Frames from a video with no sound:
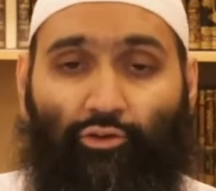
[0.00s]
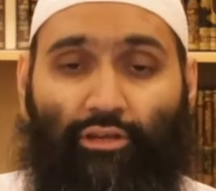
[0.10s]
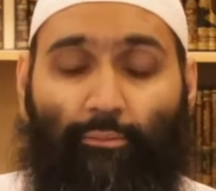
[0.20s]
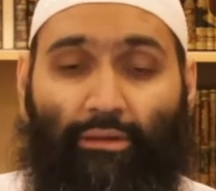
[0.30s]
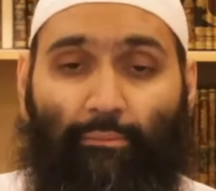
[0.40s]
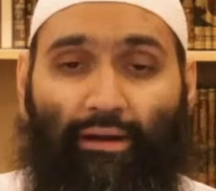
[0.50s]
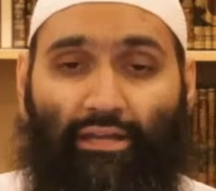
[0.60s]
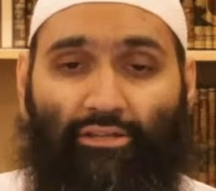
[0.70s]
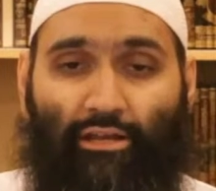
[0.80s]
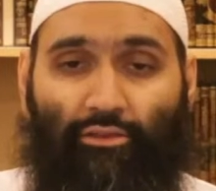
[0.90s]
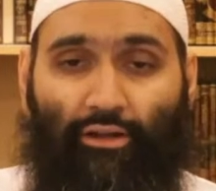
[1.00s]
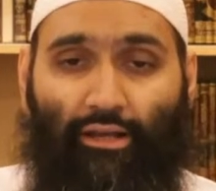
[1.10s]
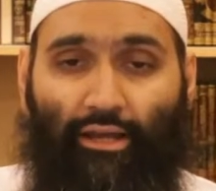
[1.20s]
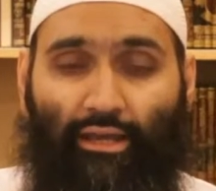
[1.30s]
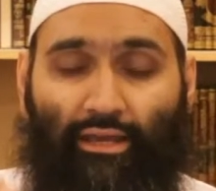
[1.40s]
So tamima in
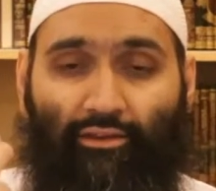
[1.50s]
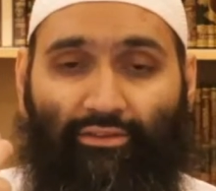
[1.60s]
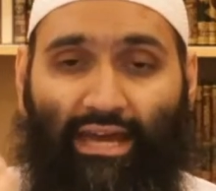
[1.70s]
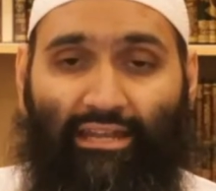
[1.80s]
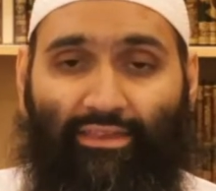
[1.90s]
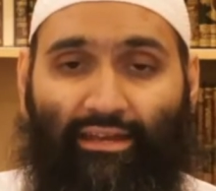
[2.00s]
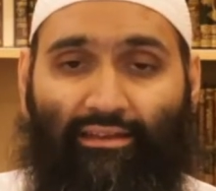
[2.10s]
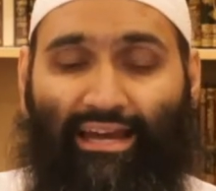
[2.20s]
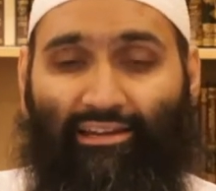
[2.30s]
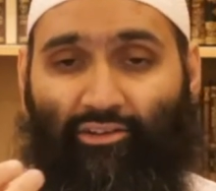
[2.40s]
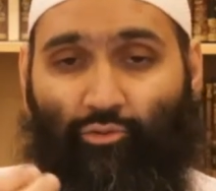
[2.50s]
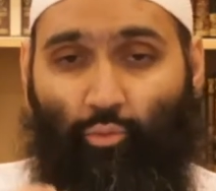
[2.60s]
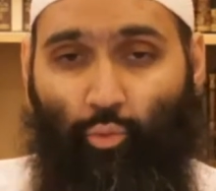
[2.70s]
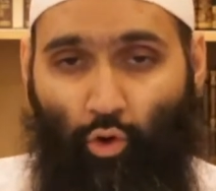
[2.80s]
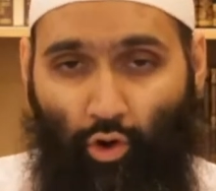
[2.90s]
general is anything that is
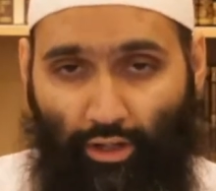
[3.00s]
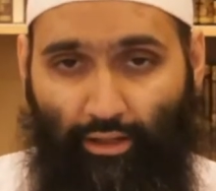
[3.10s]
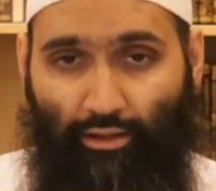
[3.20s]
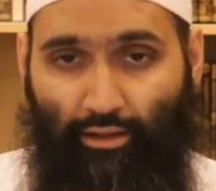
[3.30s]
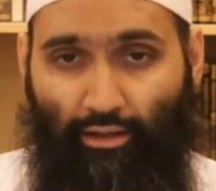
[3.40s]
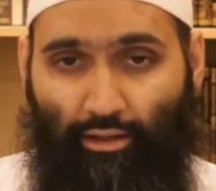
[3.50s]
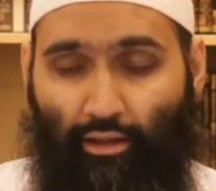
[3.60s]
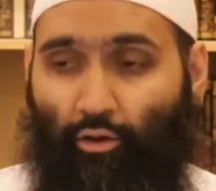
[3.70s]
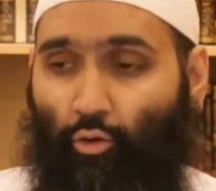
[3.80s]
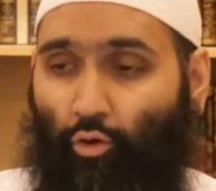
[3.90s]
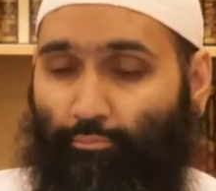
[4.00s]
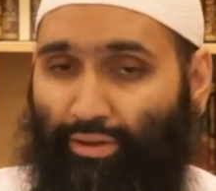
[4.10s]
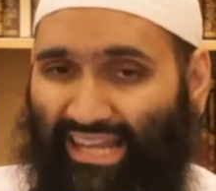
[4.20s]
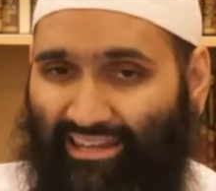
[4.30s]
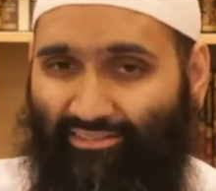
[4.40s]
worn or
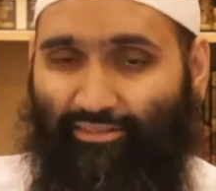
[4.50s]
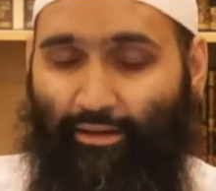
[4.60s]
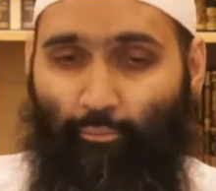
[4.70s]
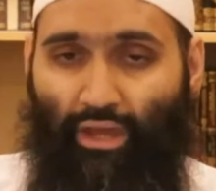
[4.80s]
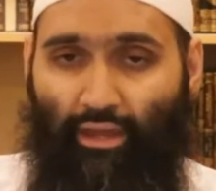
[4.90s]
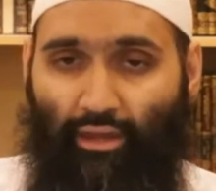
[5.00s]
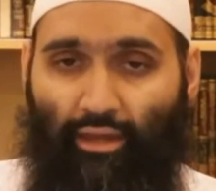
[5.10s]
placed somewhere